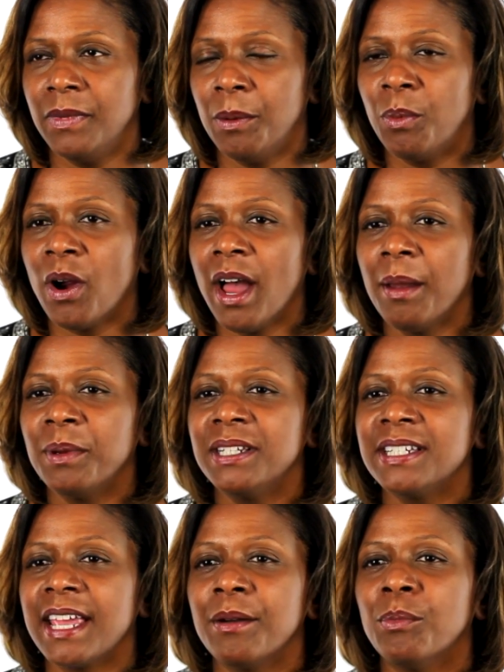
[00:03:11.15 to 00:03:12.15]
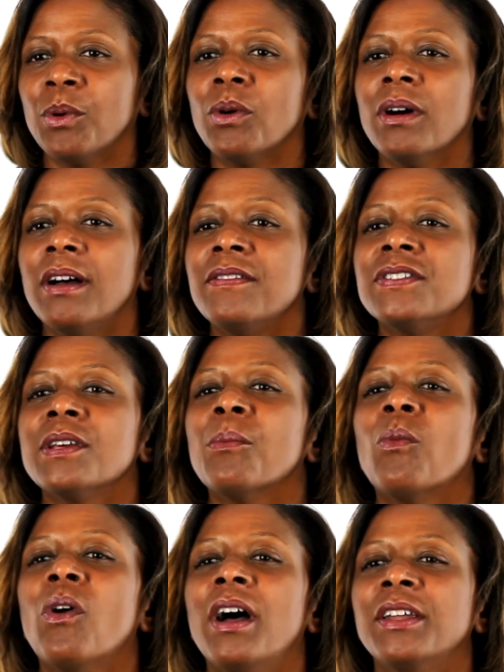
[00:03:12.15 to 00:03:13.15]
a prime example of
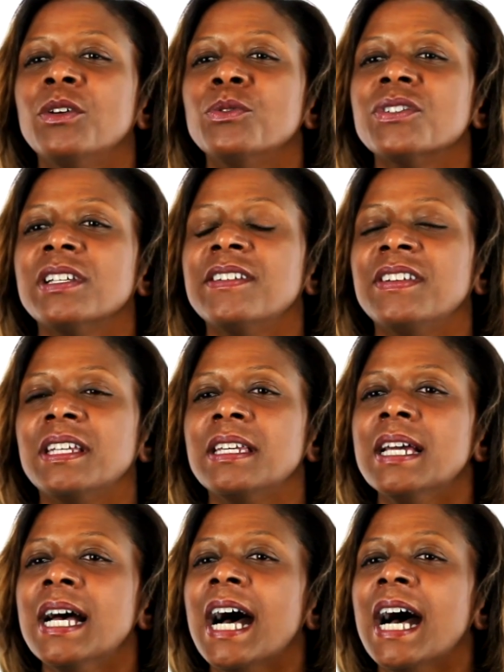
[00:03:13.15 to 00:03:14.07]
someone who's living